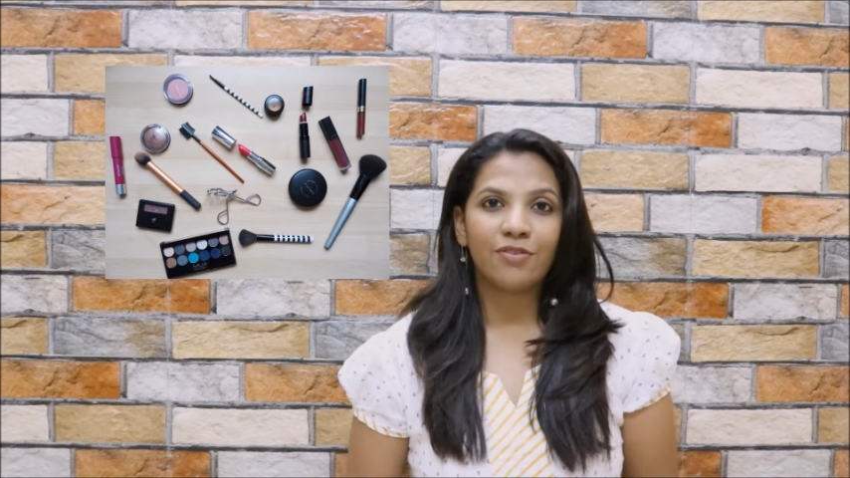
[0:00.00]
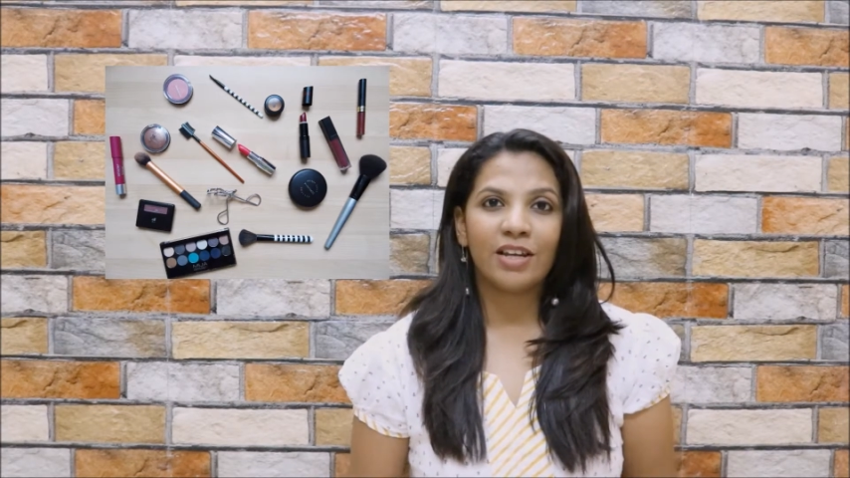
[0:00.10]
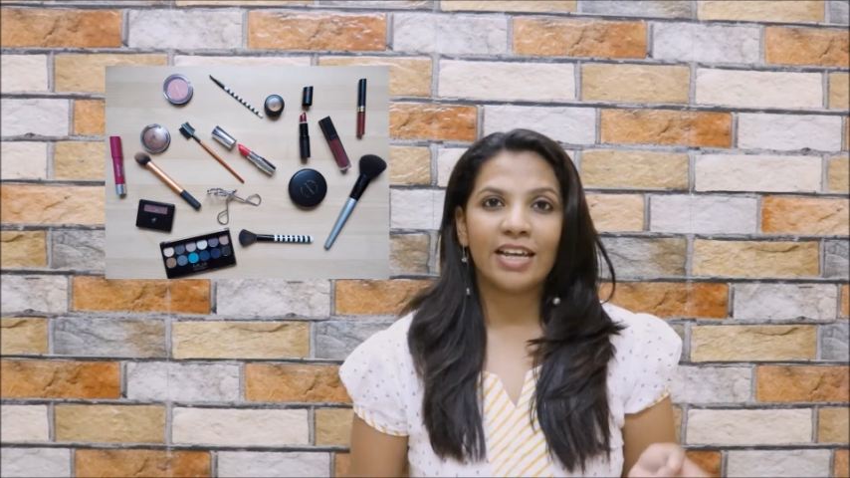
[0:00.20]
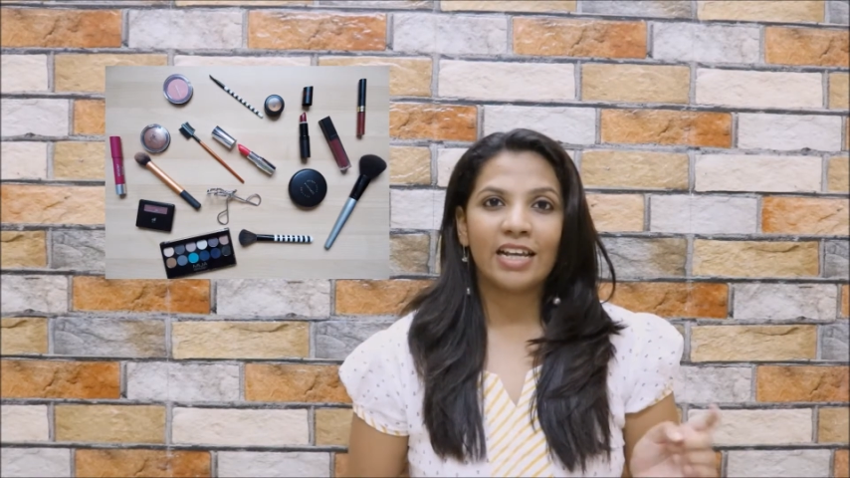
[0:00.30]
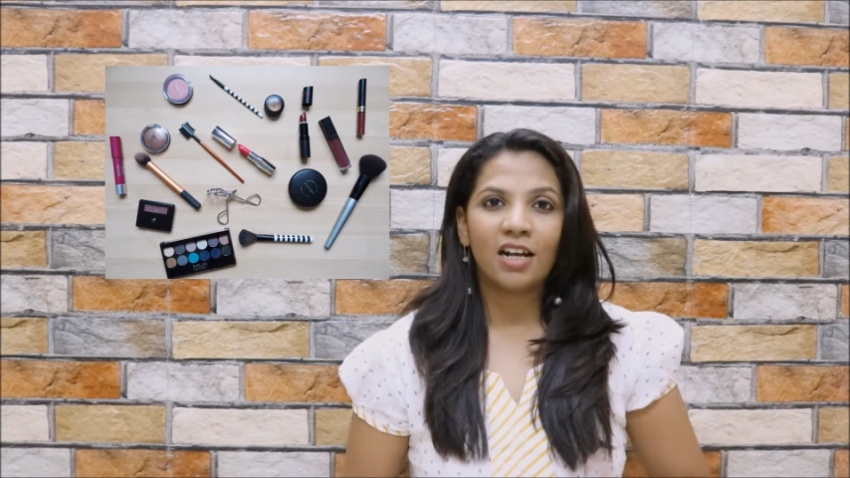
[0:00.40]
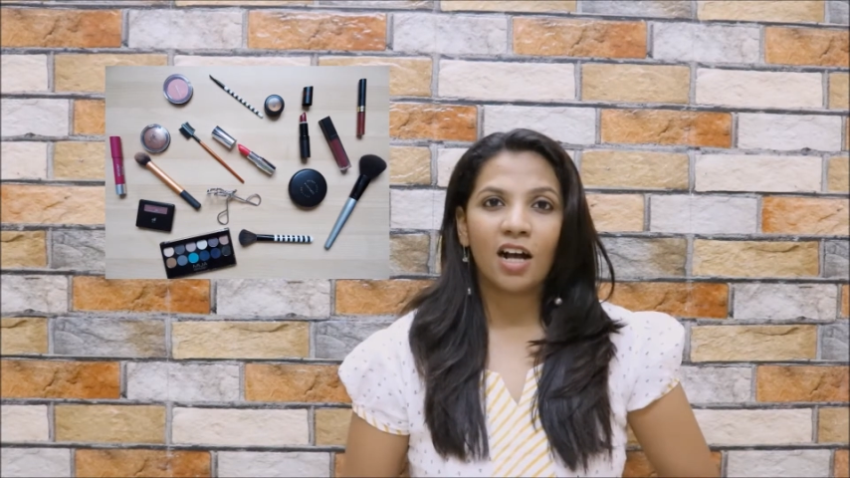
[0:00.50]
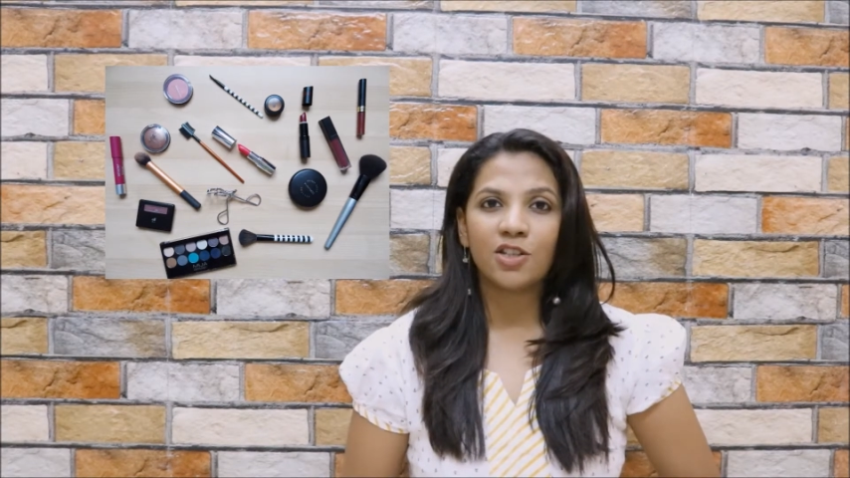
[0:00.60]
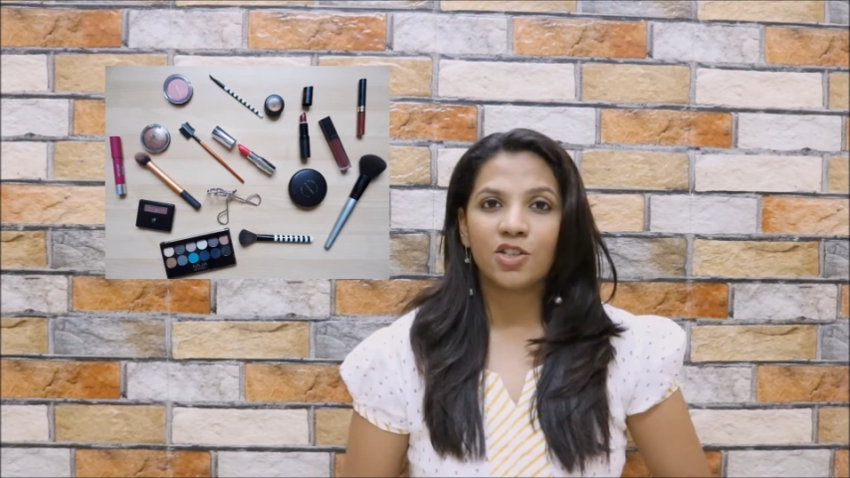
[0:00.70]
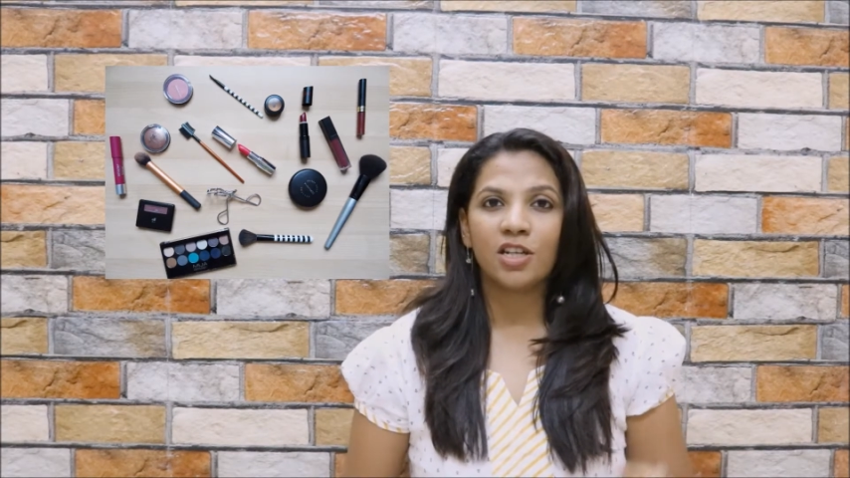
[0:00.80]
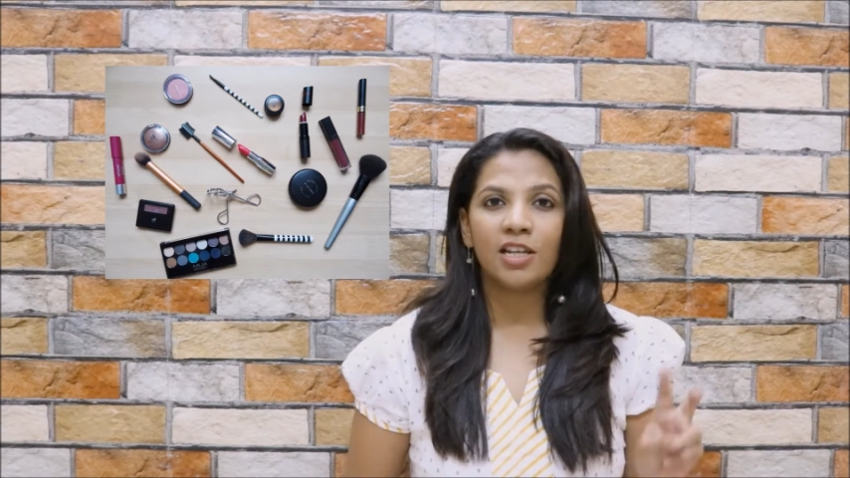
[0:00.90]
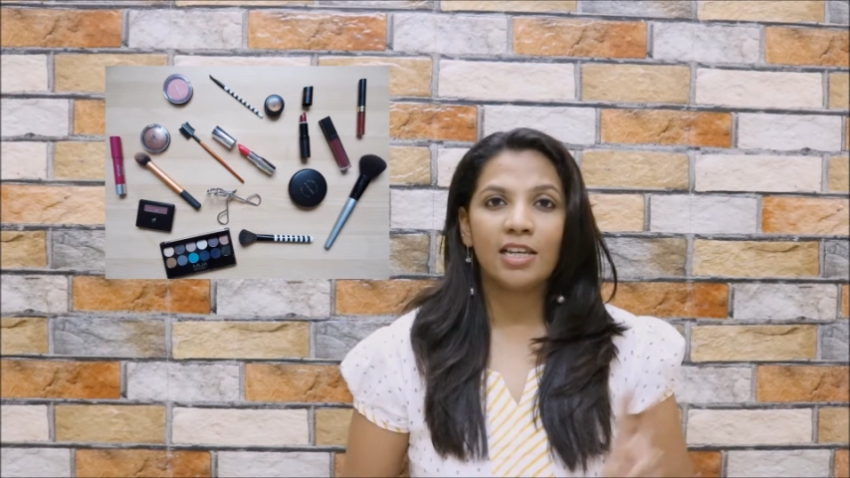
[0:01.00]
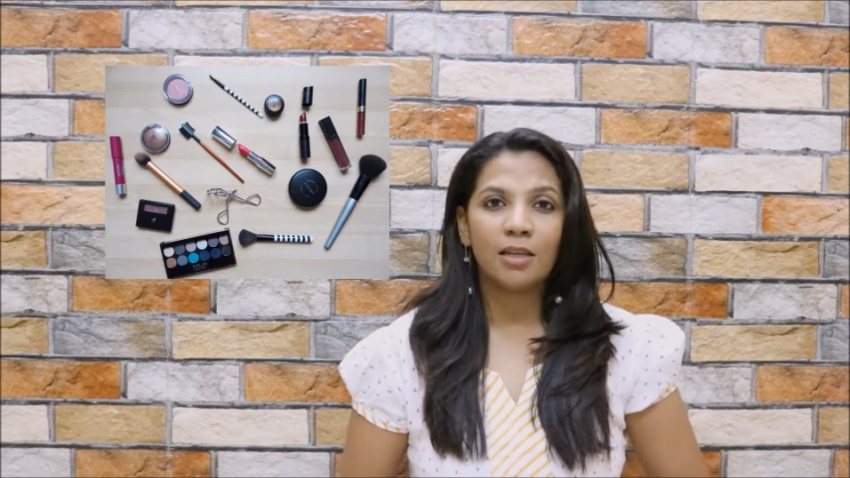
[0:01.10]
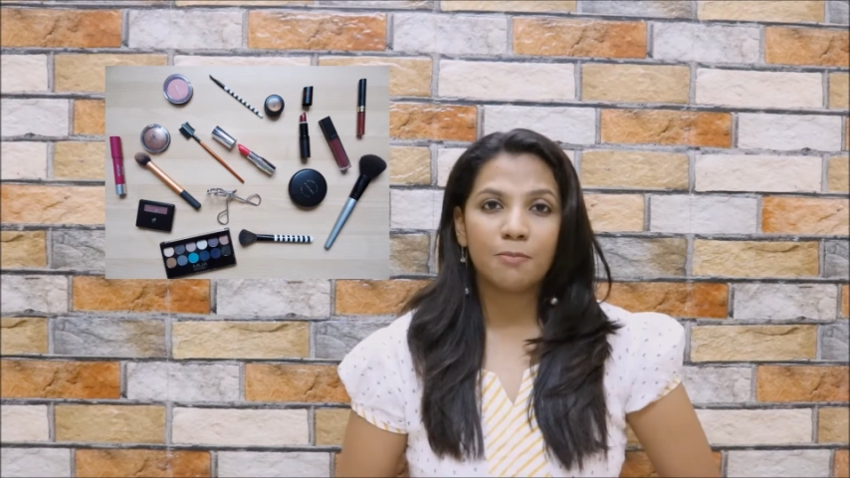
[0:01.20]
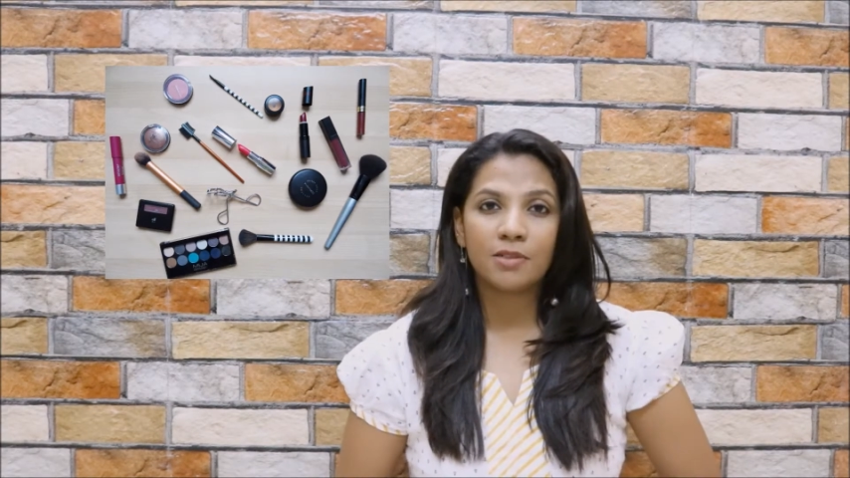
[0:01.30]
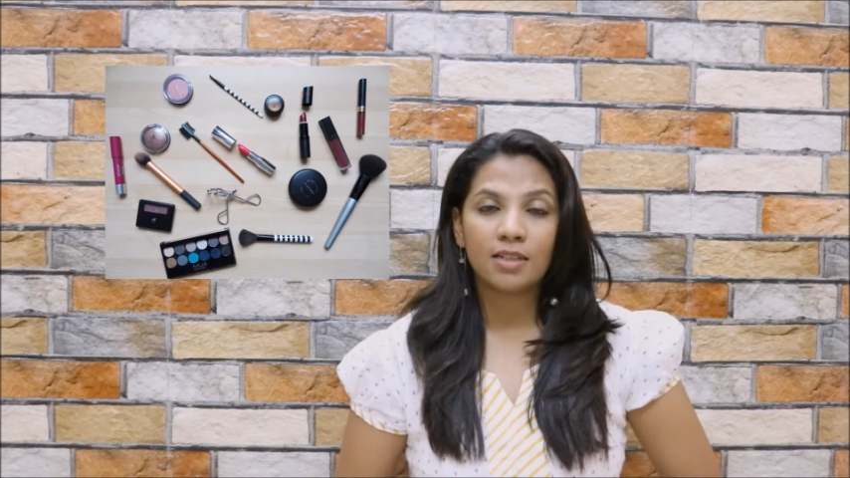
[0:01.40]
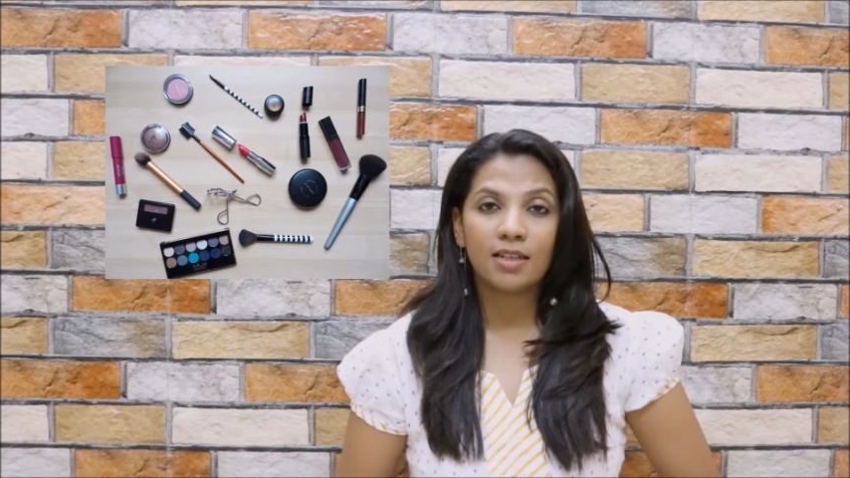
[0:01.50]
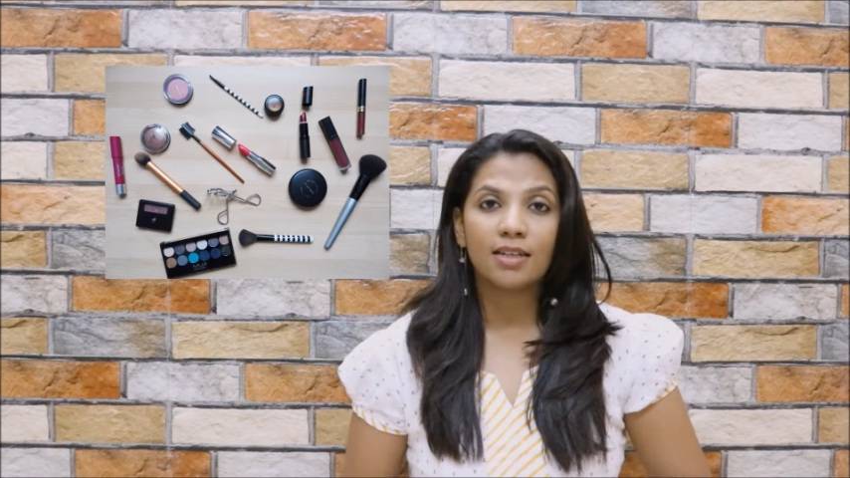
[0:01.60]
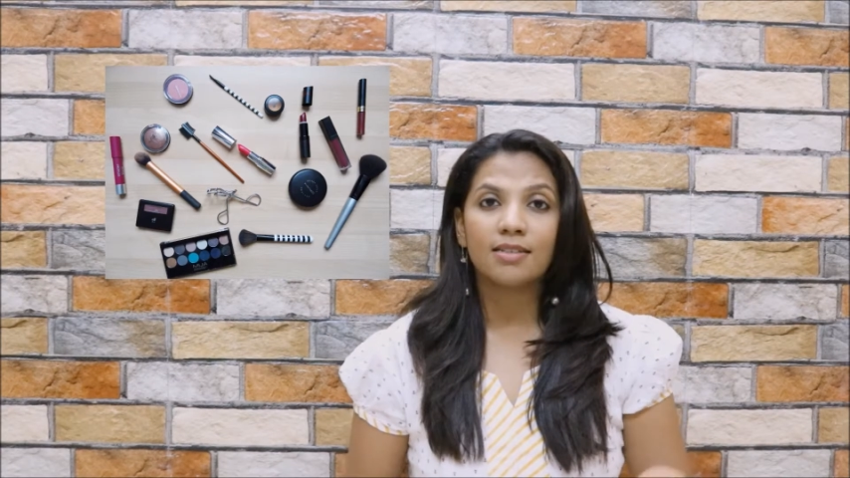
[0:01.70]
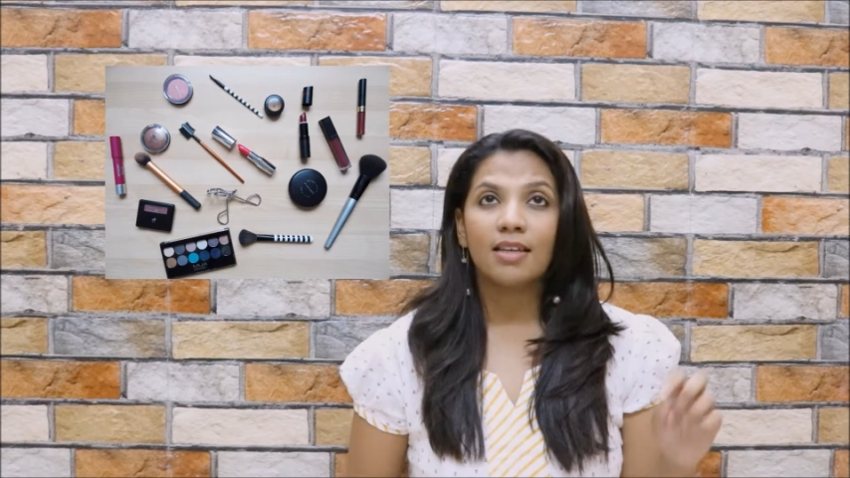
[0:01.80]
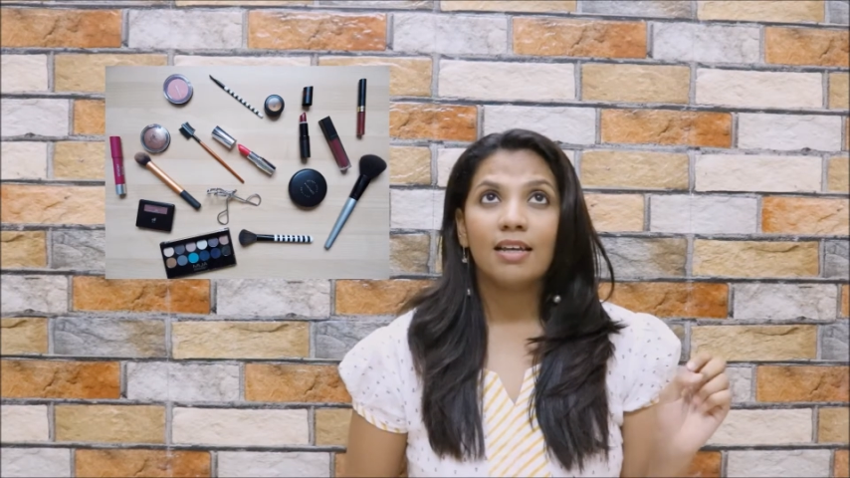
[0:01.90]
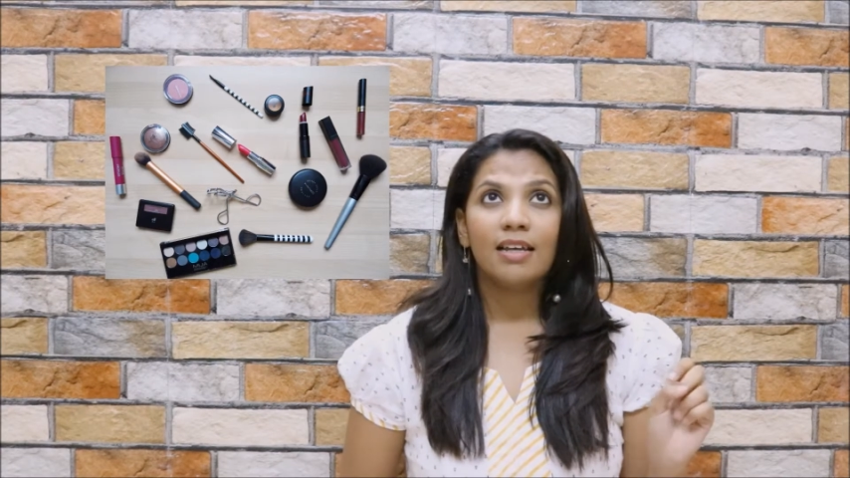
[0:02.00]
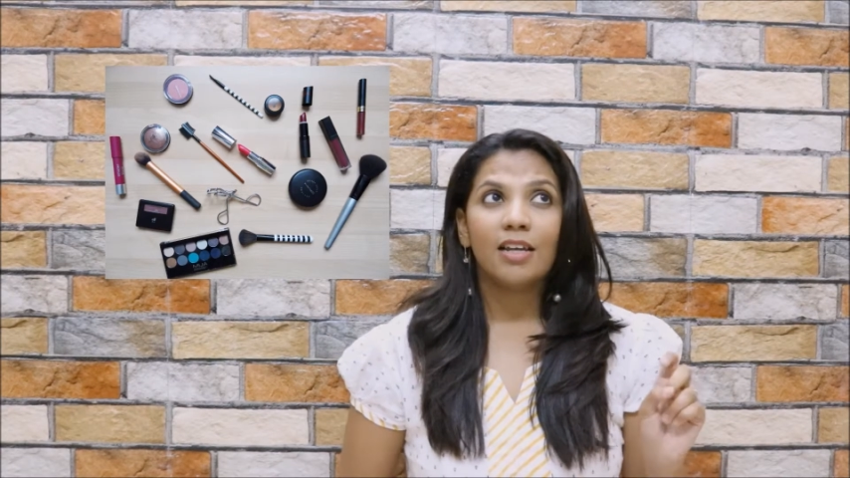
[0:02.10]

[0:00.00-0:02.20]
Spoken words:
like kajal, lipsticks,